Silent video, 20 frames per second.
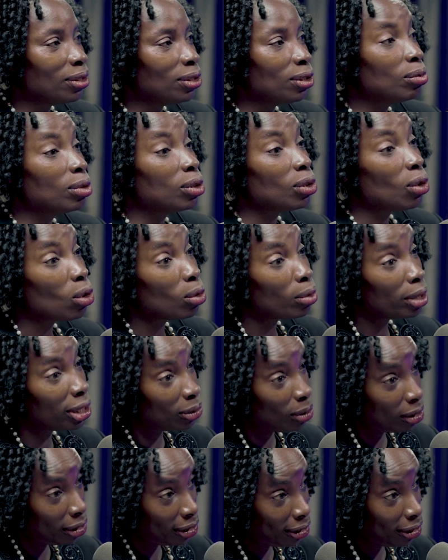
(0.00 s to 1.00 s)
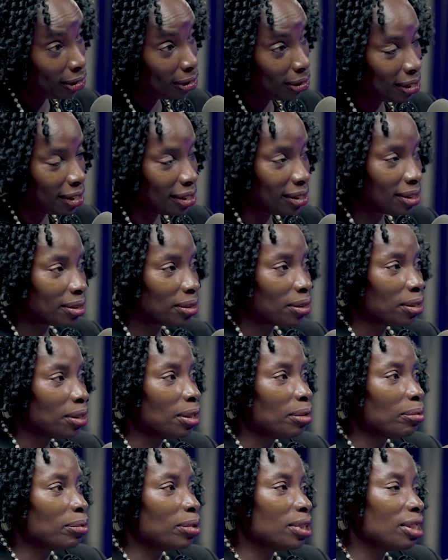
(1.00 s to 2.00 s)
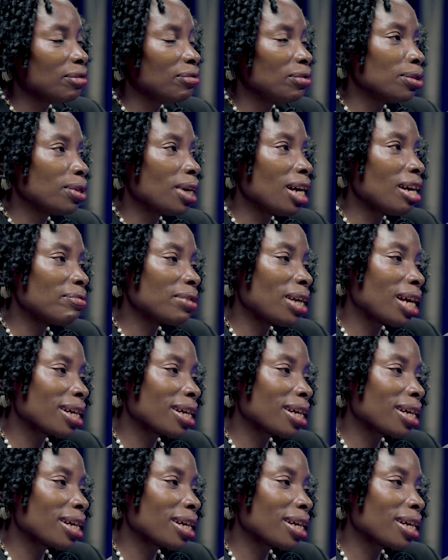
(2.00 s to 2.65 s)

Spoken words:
You would always want to use it. But if you have